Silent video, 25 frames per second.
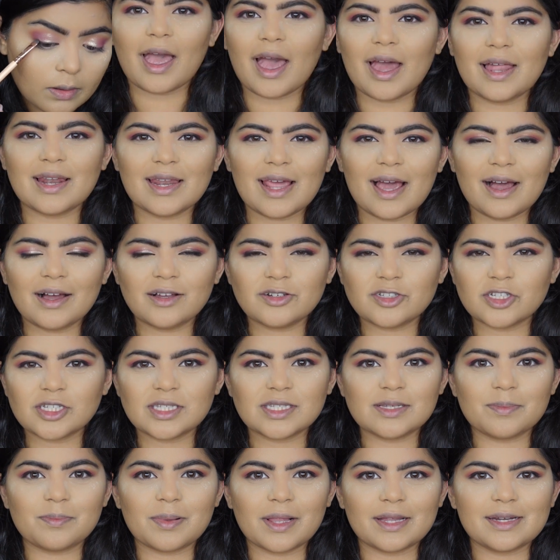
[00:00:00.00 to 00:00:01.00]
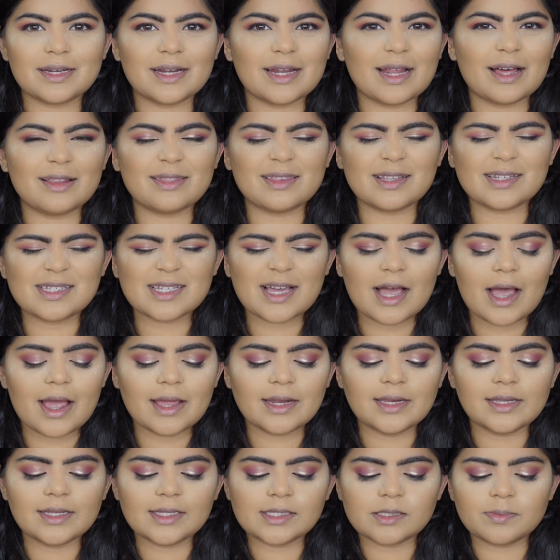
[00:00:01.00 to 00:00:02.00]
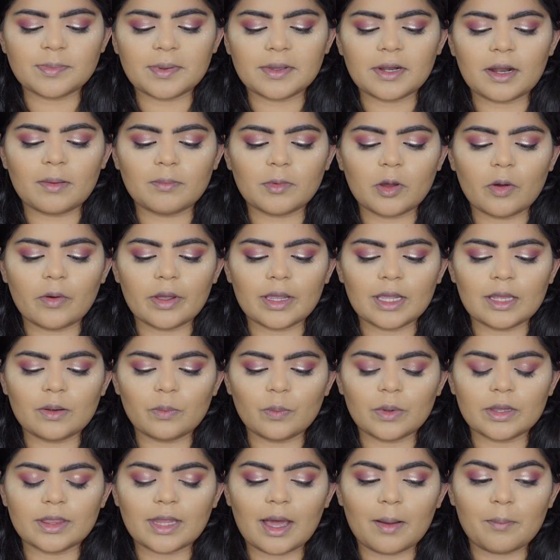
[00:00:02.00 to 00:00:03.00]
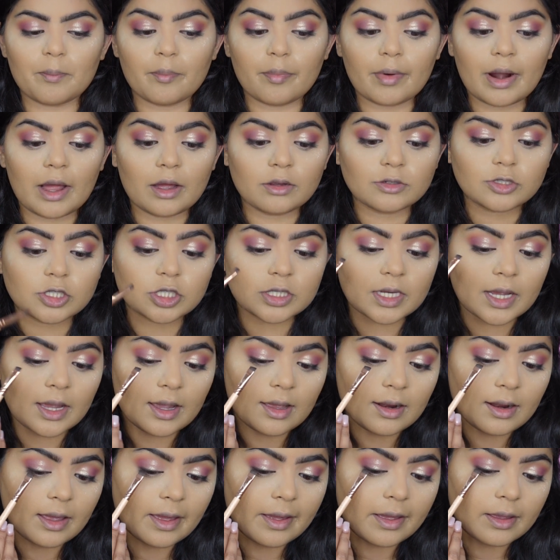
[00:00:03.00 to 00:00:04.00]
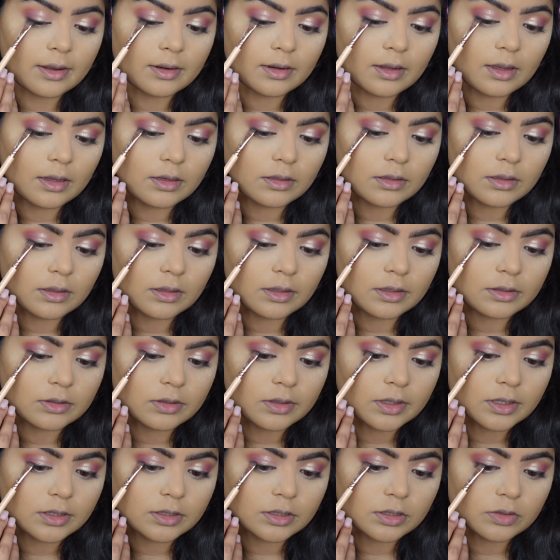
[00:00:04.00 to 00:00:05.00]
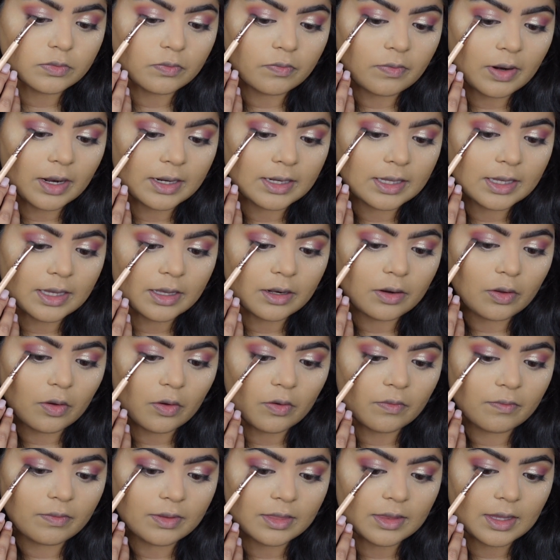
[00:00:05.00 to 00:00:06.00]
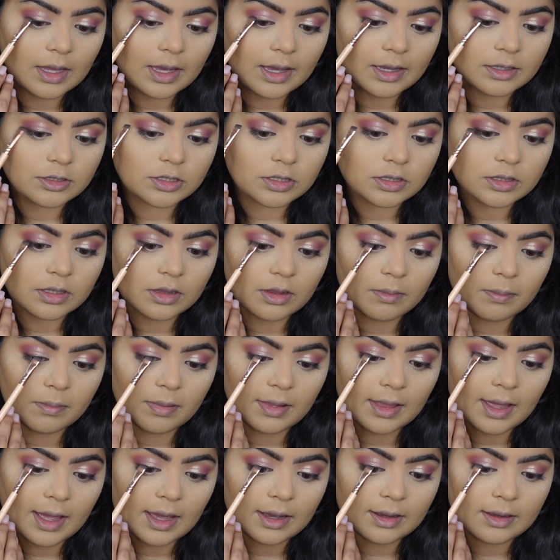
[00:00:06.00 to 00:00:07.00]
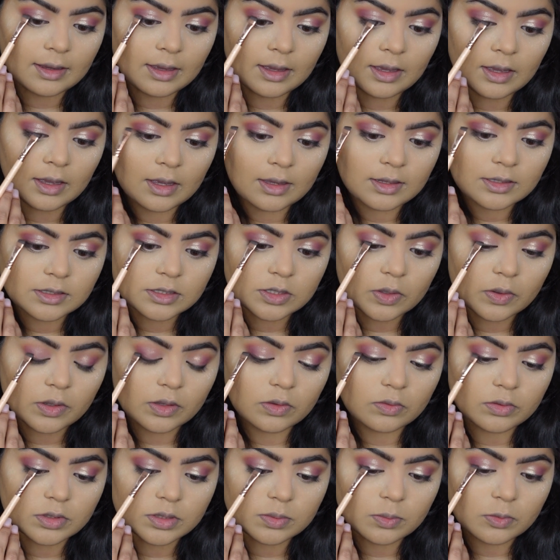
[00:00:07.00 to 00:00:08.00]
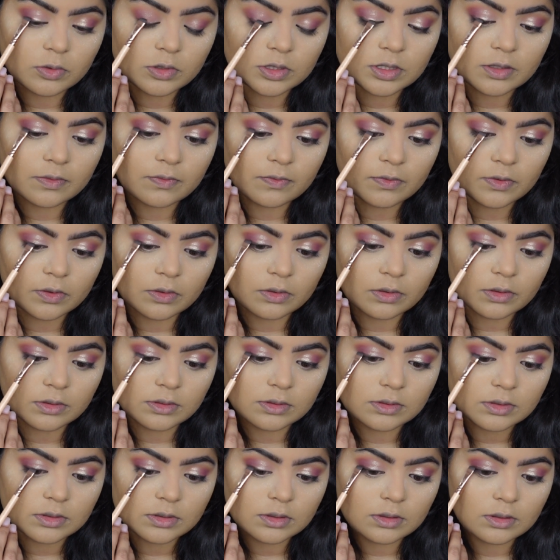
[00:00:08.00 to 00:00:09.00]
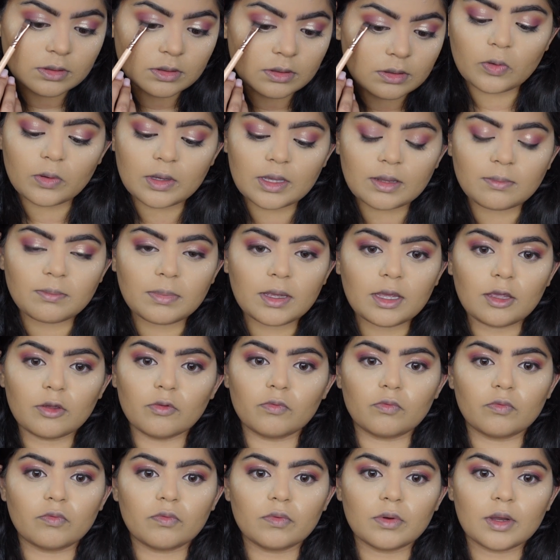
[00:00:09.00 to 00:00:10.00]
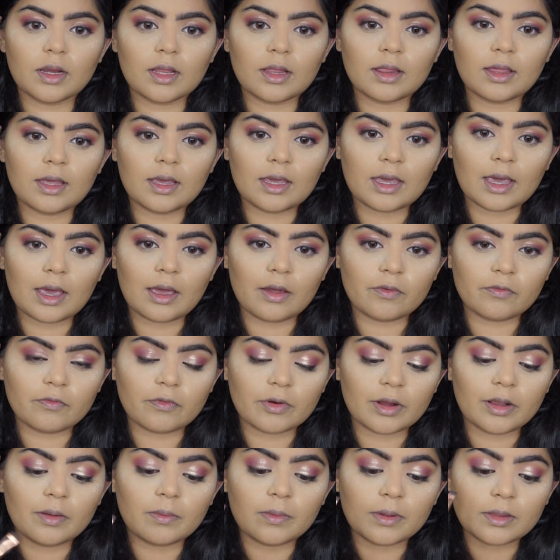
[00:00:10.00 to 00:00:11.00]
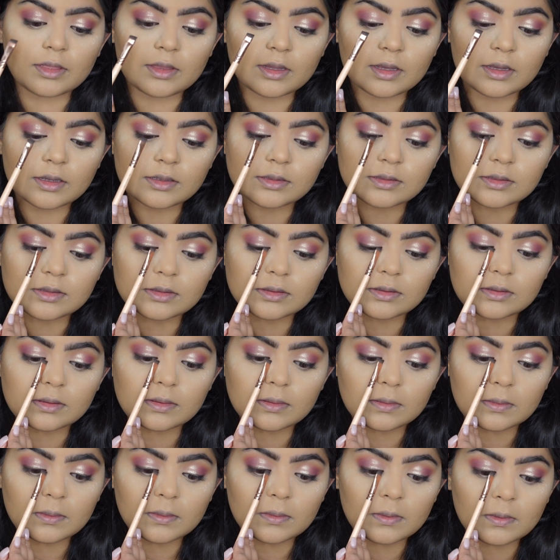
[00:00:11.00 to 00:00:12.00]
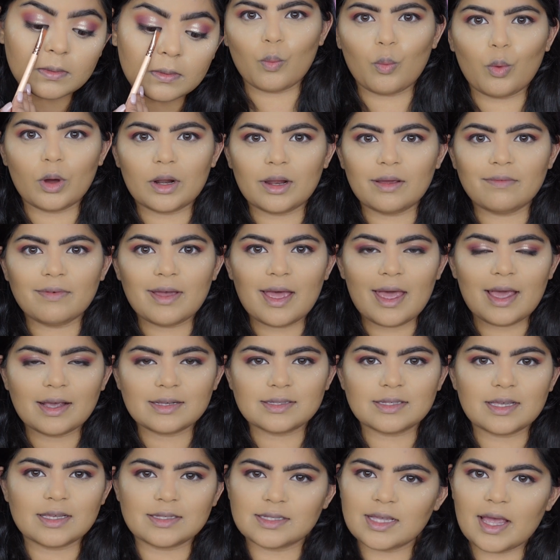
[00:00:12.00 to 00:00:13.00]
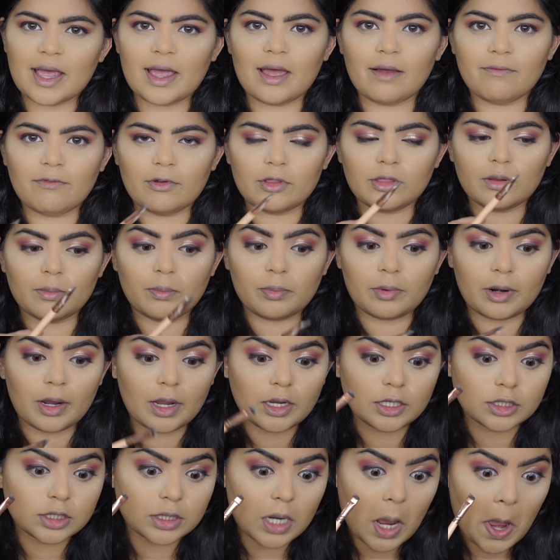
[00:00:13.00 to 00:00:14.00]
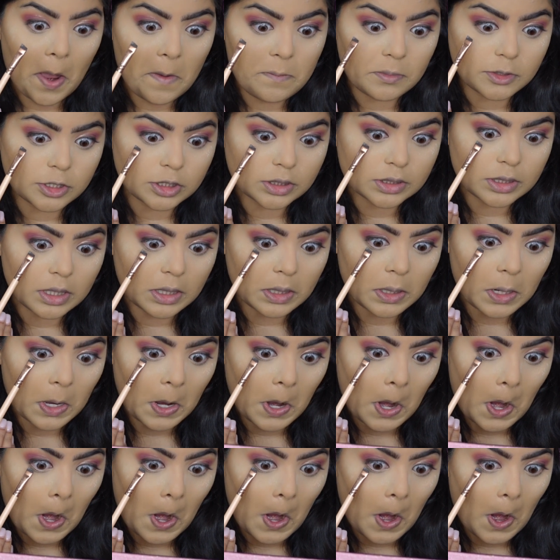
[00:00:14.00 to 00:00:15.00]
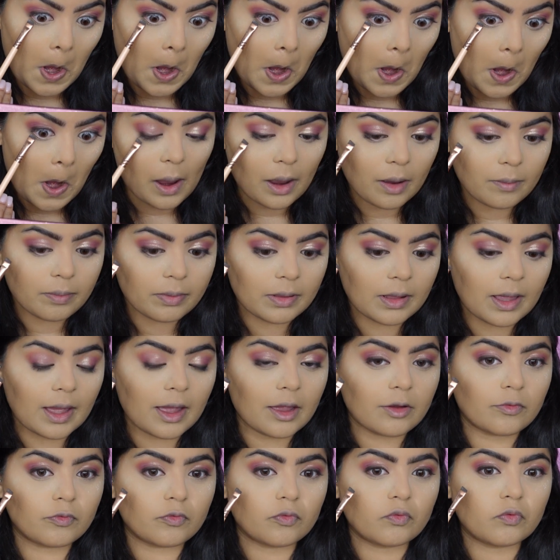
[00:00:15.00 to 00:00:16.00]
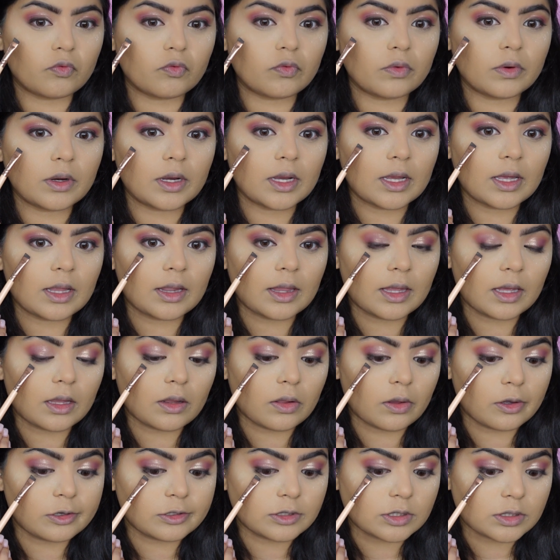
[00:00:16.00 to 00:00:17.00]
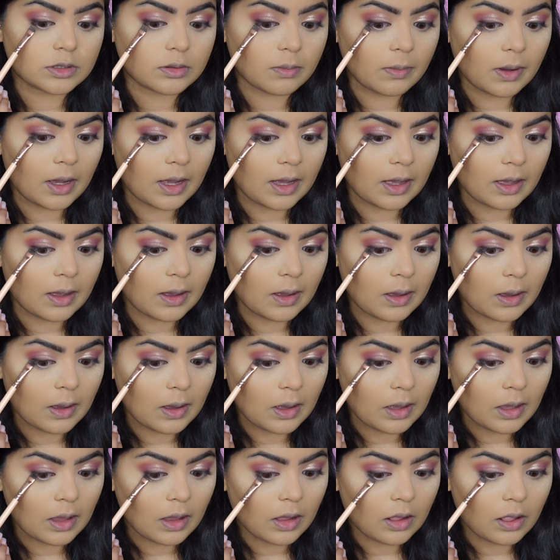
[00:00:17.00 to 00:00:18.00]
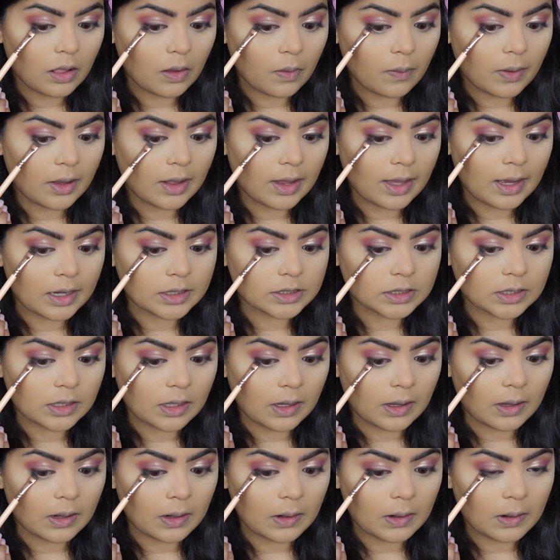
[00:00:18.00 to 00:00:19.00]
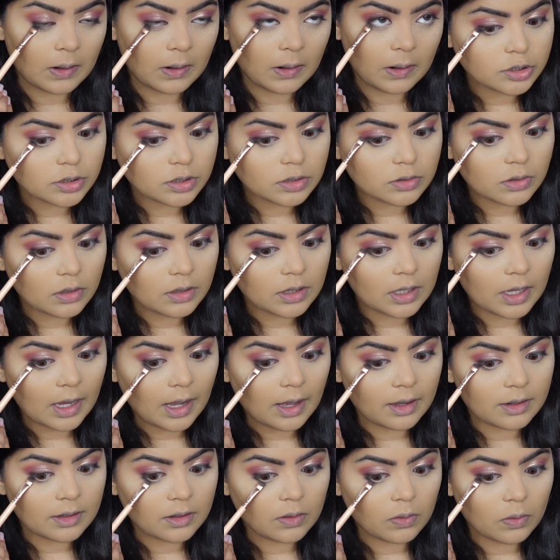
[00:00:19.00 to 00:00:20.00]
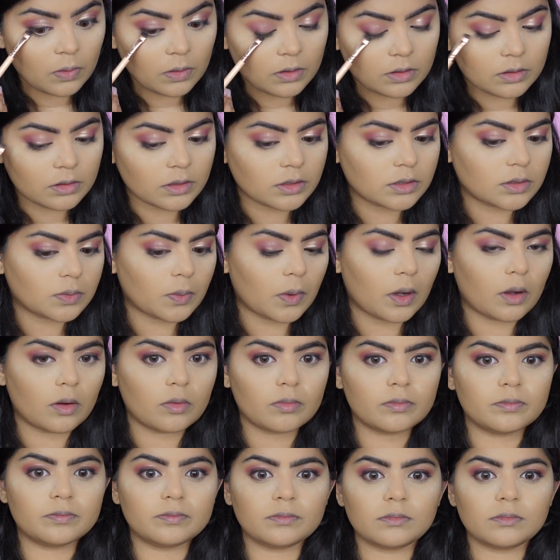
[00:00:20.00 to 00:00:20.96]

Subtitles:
And now just to blend it out the tiniest bit, I'm going in with that brown shade and literally just running it over the edges of the black so it looks more diffused. You can be really carefree with this. Whatever excess I have on the brush, I'm just gonna apply really close to my lower lash line, just on the outer corner as well.